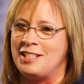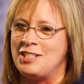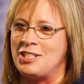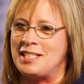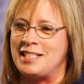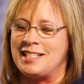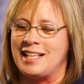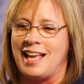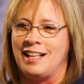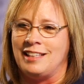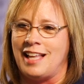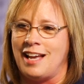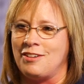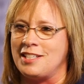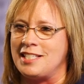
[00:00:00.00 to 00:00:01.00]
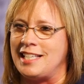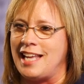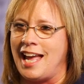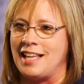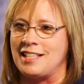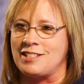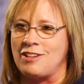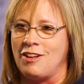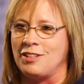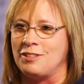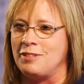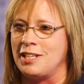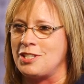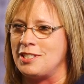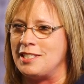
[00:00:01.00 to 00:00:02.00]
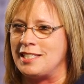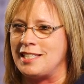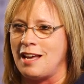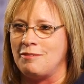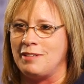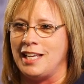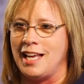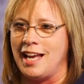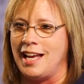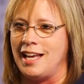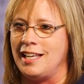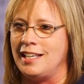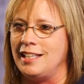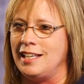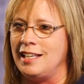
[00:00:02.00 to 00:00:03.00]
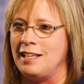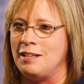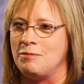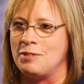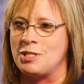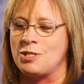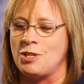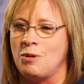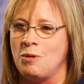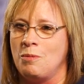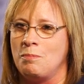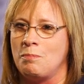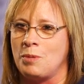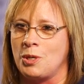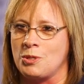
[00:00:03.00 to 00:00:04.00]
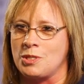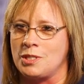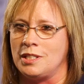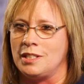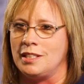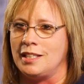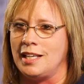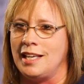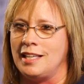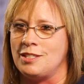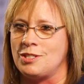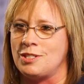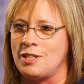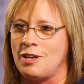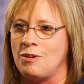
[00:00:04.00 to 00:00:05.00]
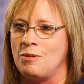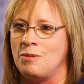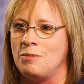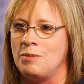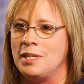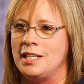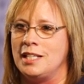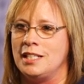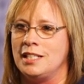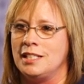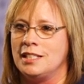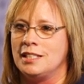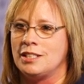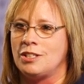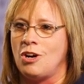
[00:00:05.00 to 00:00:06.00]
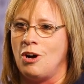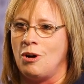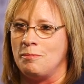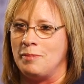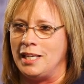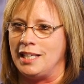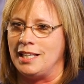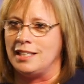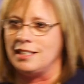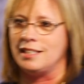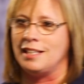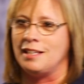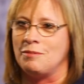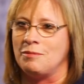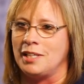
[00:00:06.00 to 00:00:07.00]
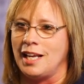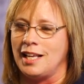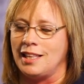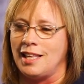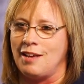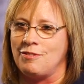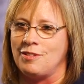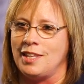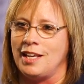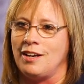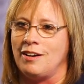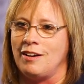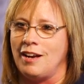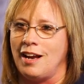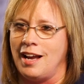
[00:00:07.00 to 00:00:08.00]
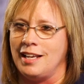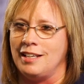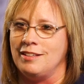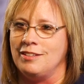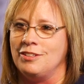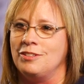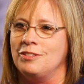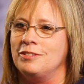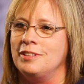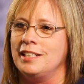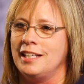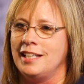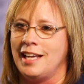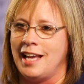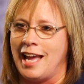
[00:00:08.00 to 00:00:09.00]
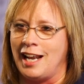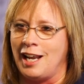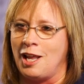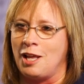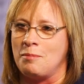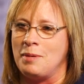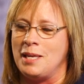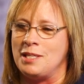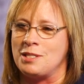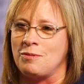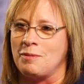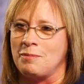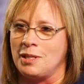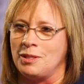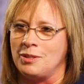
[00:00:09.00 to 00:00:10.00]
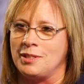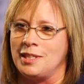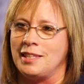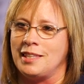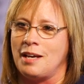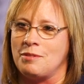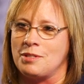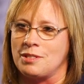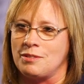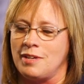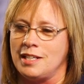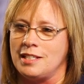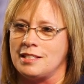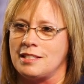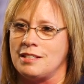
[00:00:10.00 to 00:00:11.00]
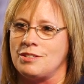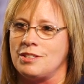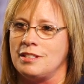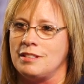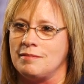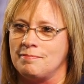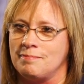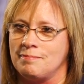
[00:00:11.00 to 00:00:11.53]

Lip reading: just allowed us to ask all the questions that we had, and it was so personal and so calming. And when I left there, I knew, had a lot of peace from the Lord that was the right decision.